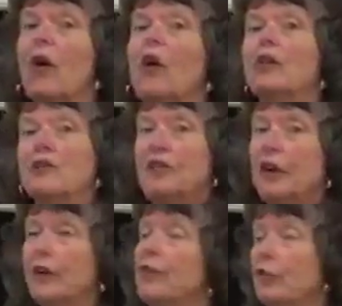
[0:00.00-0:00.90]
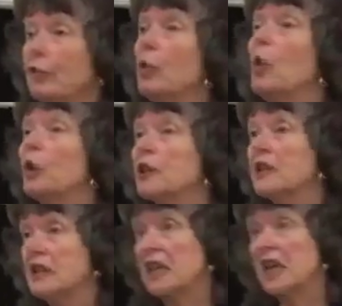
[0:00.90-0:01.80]
Kong's very
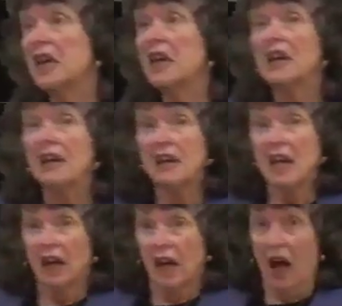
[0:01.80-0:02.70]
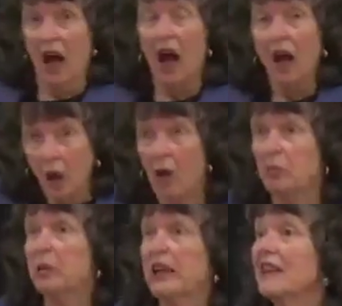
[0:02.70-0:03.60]
fraught,
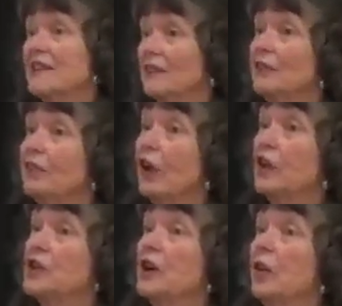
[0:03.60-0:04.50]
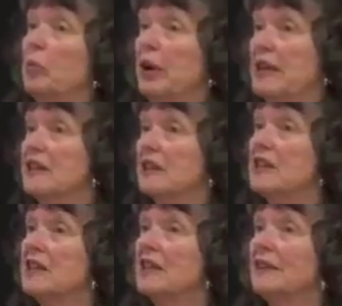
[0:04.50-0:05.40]
complex and volatile present.